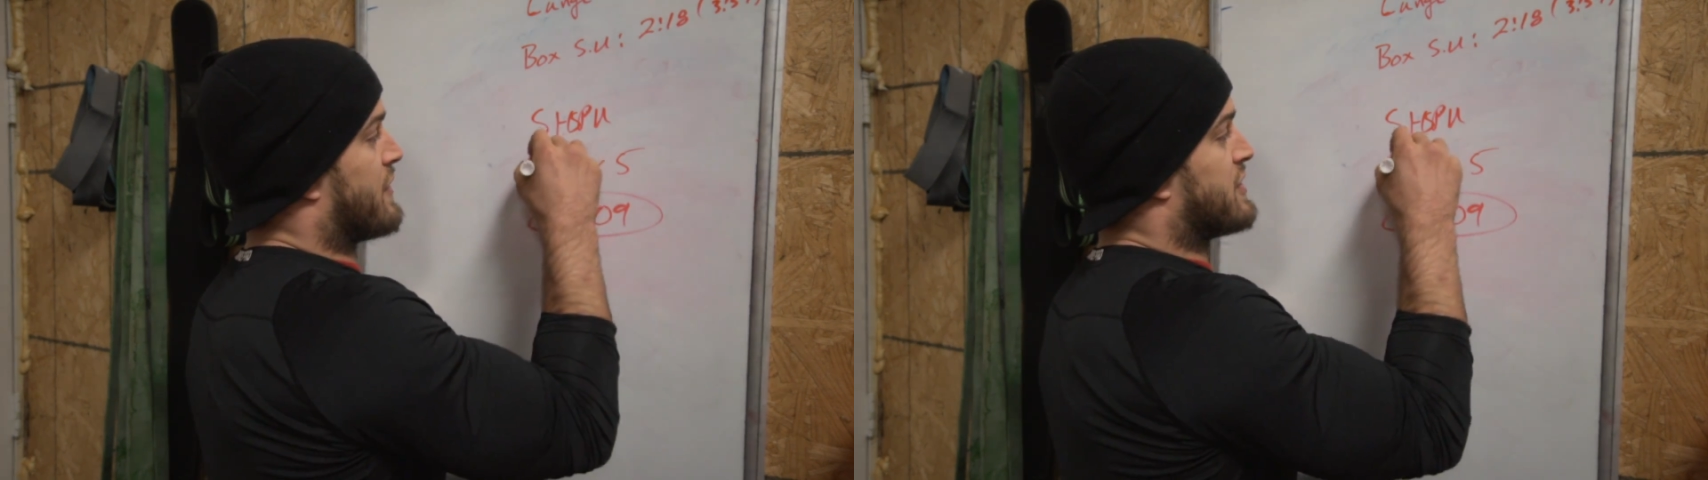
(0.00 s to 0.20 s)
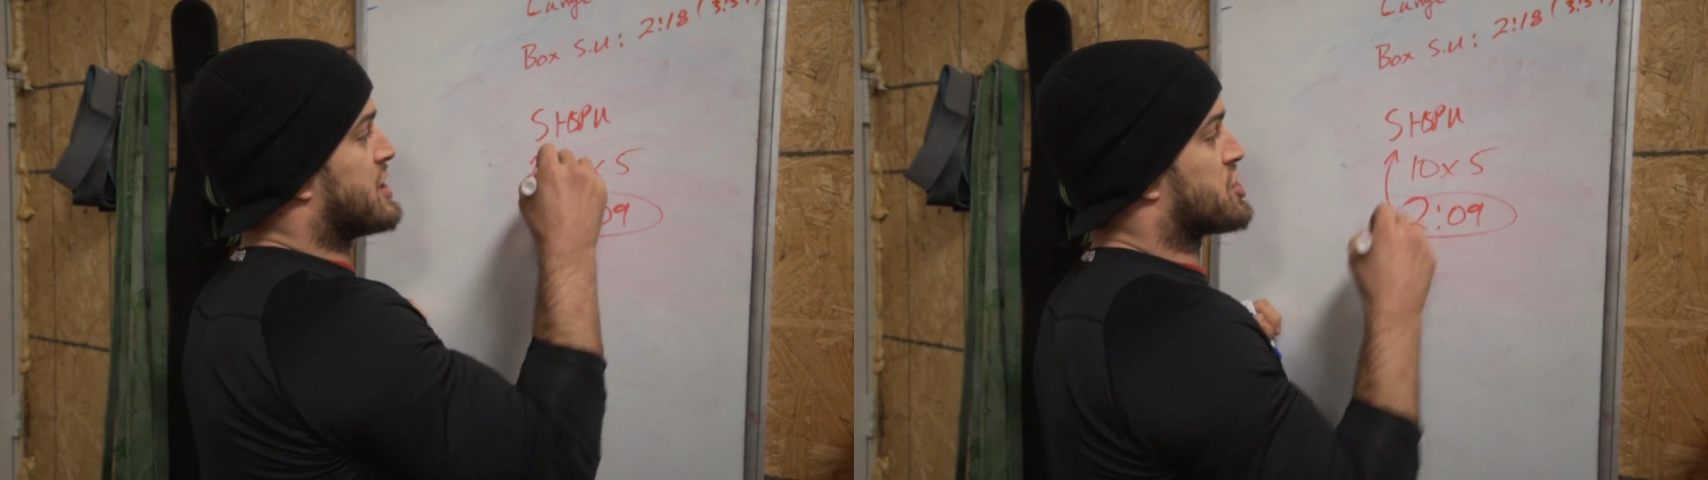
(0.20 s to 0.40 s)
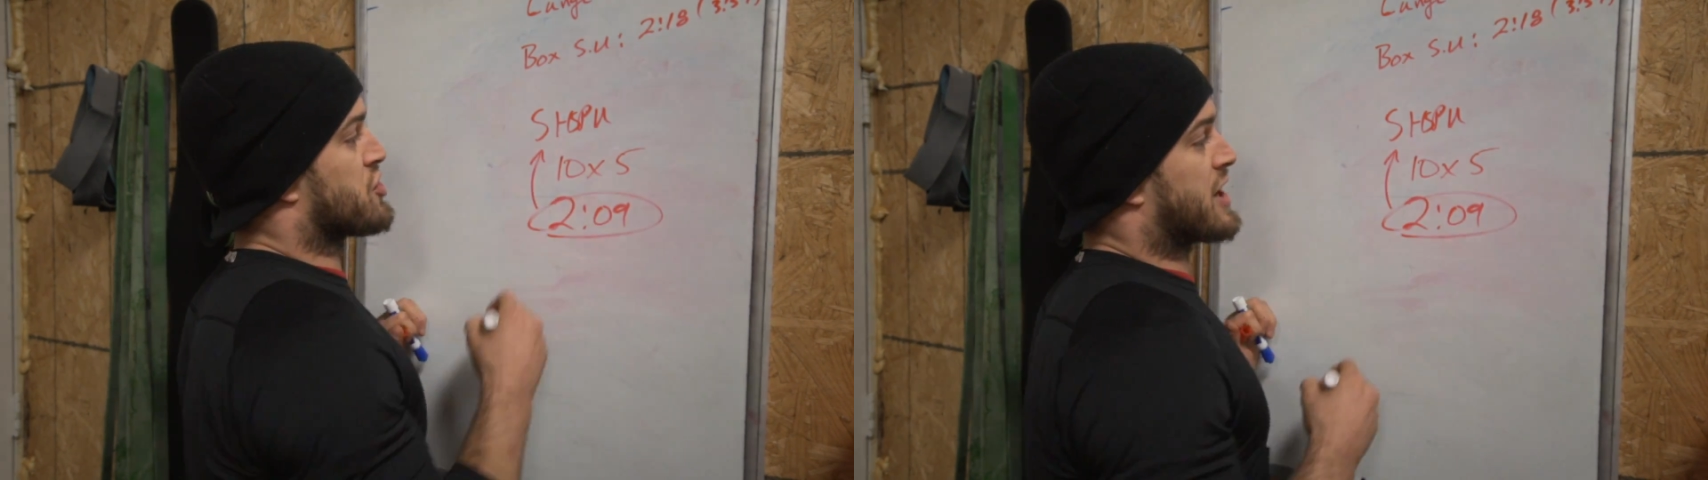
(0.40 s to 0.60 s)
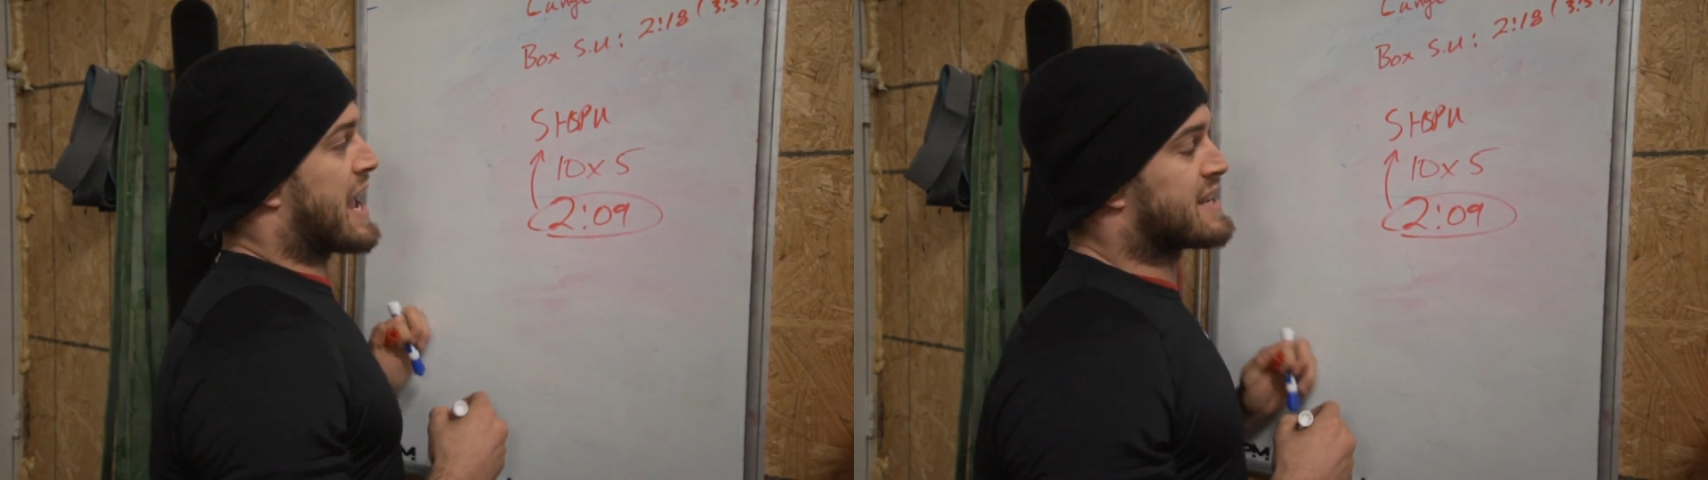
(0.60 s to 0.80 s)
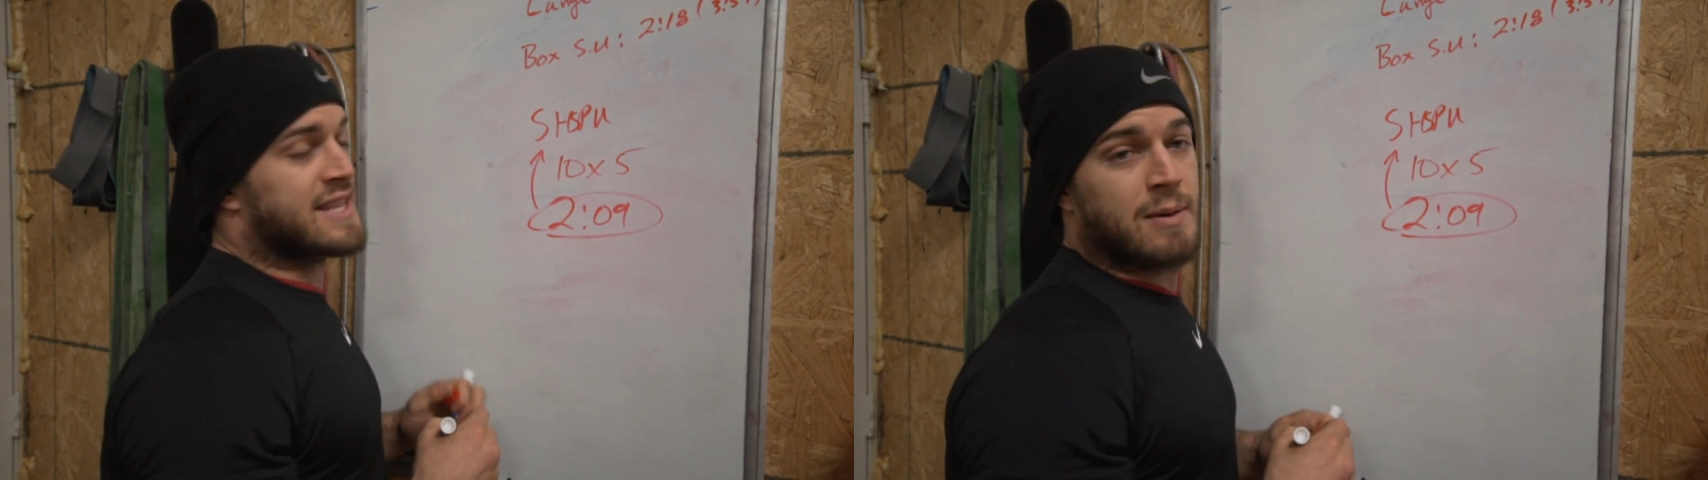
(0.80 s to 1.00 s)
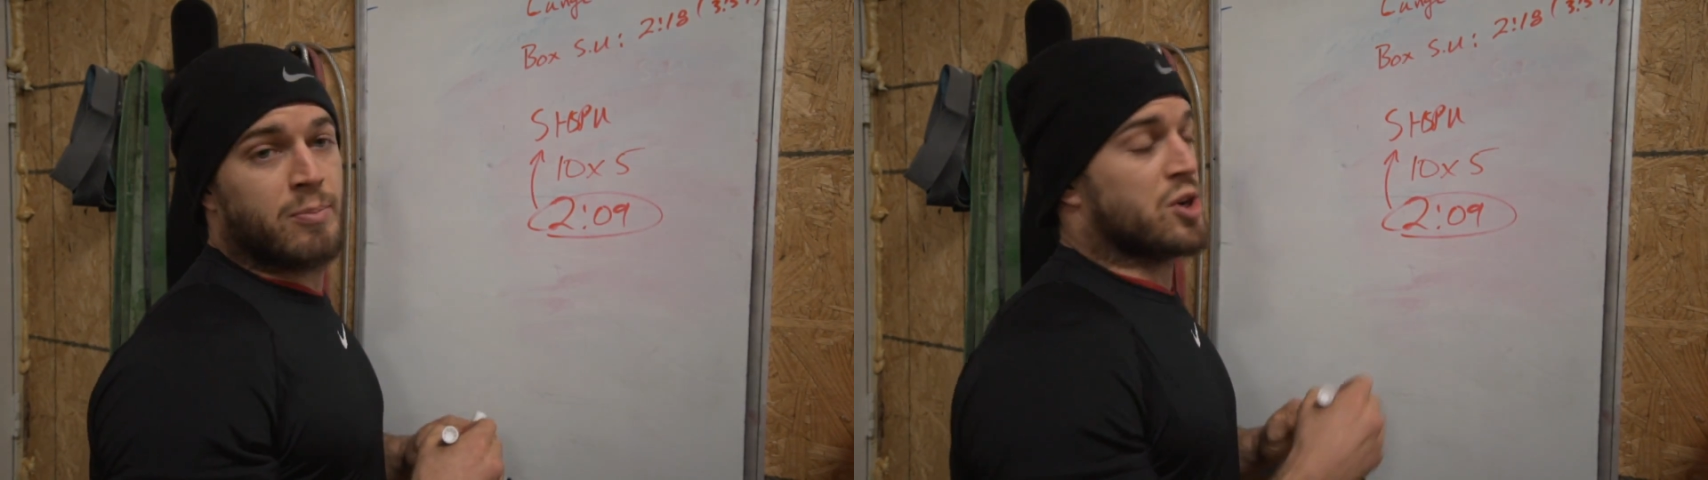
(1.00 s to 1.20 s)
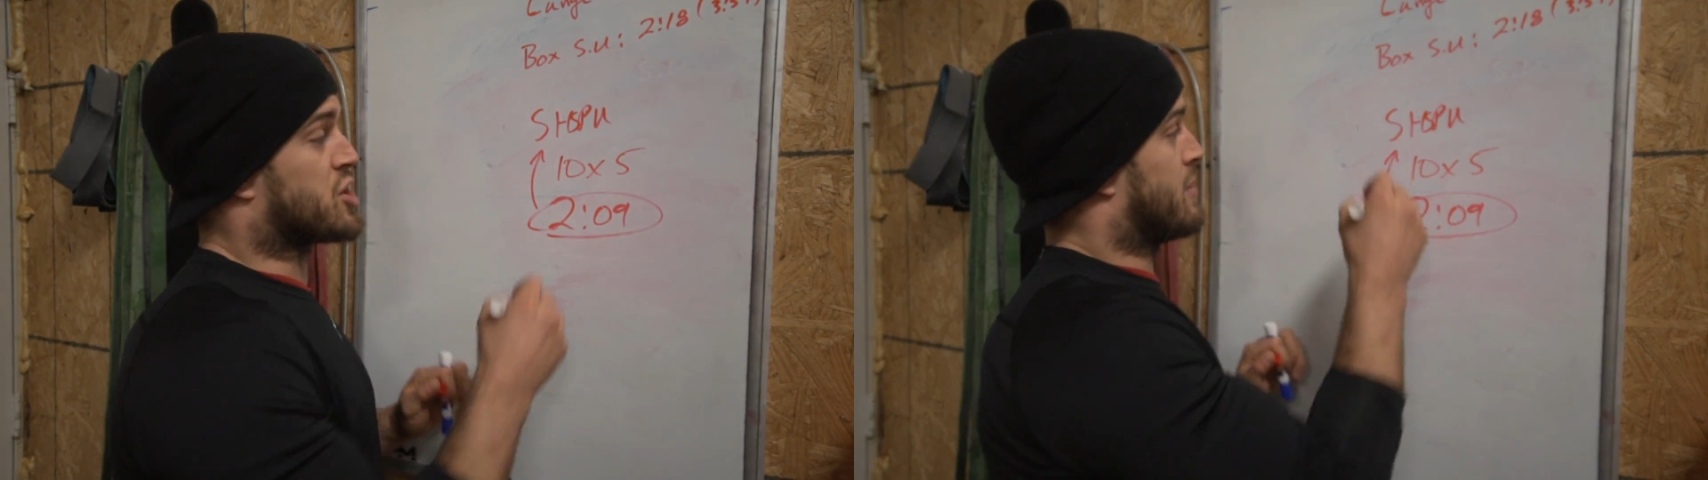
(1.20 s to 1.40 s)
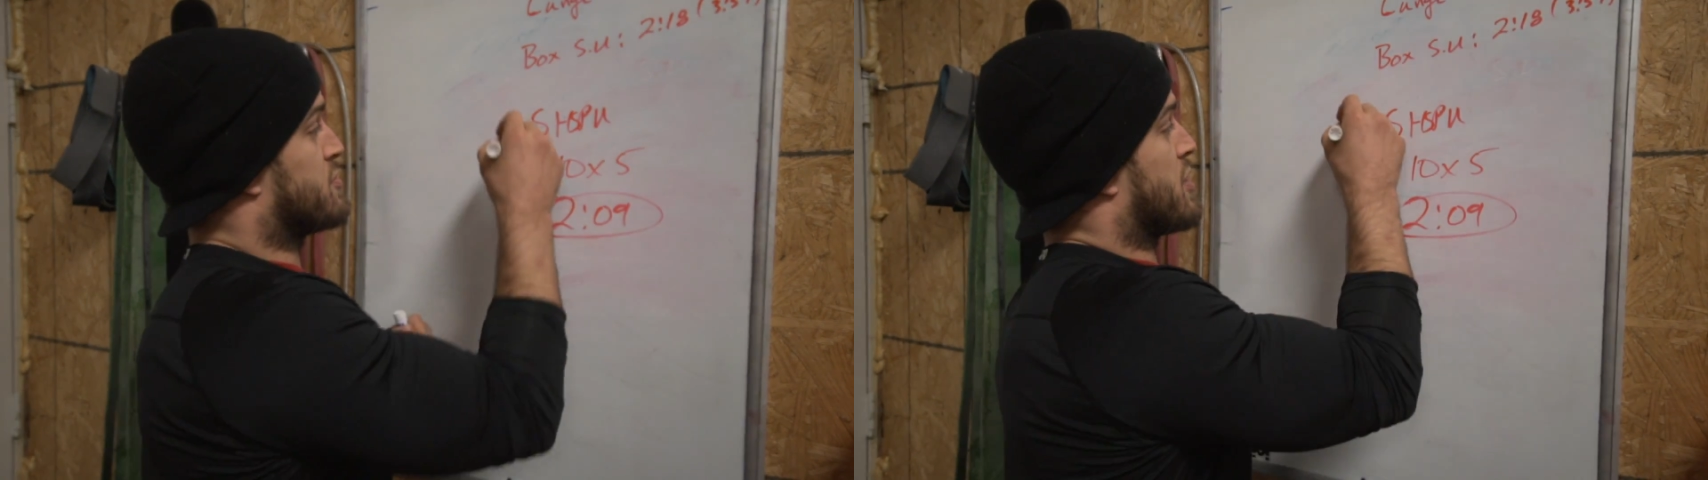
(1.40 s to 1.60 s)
fifty strict handstand push-ups,